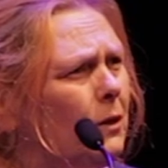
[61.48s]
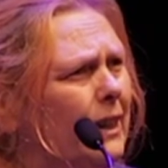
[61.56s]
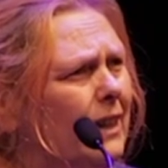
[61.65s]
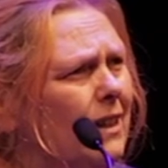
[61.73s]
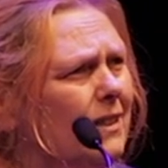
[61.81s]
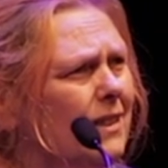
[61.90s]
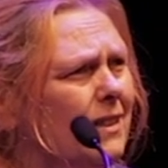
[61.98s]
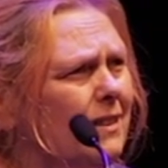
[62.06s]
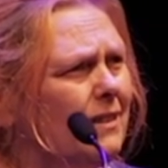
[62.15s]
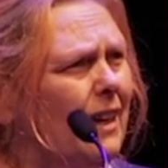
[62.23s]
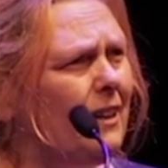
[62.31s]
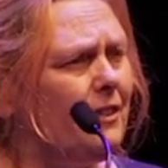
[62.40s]
calling us
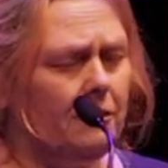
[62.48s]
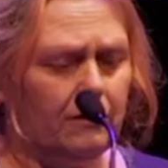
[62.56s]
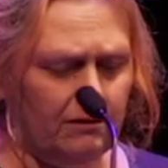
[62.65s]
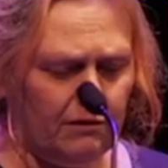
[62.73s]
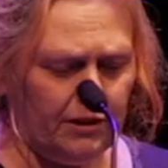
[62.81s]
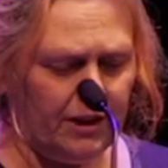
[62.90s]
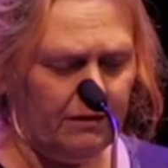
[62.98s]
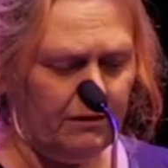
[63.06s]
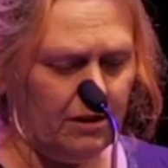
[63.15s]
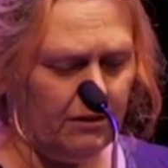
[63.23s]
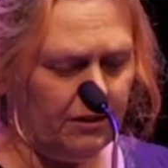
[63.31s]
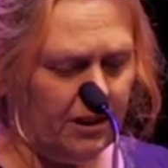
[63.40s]
ethical. You know,
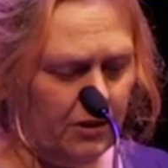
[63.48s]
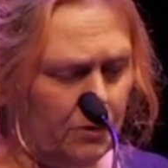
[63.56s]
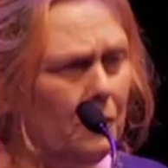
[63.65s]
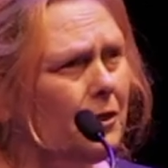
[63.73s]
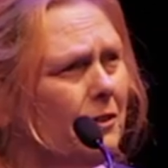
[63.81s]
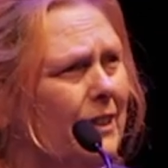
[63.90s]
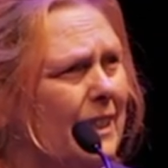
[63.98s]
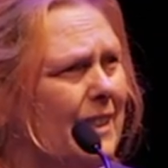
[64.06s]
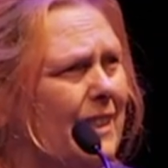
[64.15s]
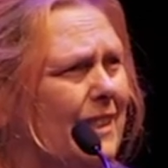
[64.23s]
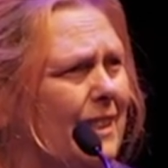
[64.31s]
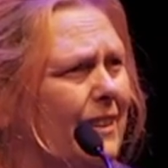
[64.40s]
God knows what the
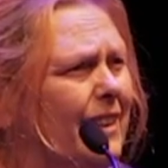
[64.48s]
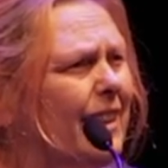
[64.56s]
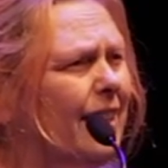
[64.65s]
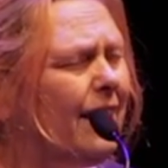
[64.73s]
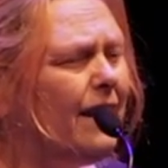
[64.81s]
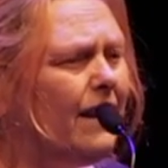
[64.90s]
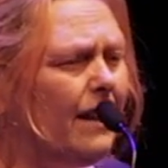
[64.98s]
rest is like,